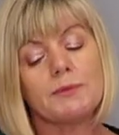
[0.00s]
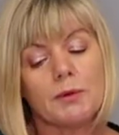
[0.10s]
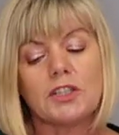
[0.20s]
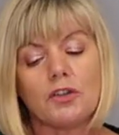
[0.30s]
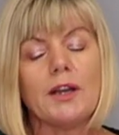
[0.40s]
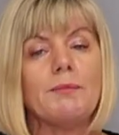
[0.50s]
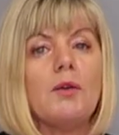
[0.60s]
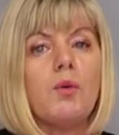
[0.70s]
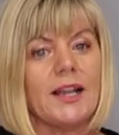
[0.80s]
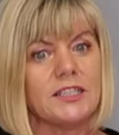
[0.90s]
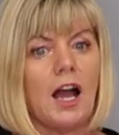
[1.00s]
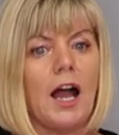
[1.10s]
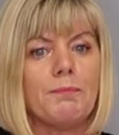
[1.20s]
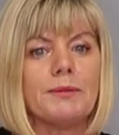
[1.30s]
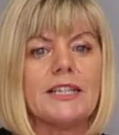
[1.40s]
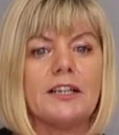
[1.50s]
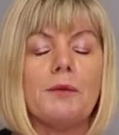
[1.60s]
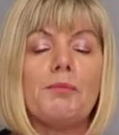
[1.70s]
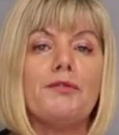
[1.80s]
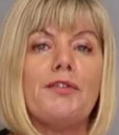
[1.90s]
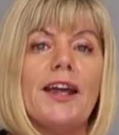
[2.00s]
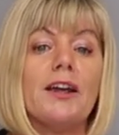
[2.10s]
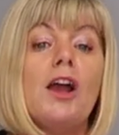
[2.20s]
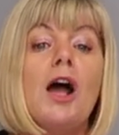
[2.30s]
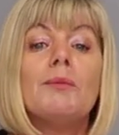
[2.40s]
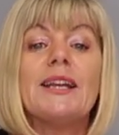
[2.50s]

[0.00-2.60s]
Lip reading: I suppose the creamy white I particularly prefer.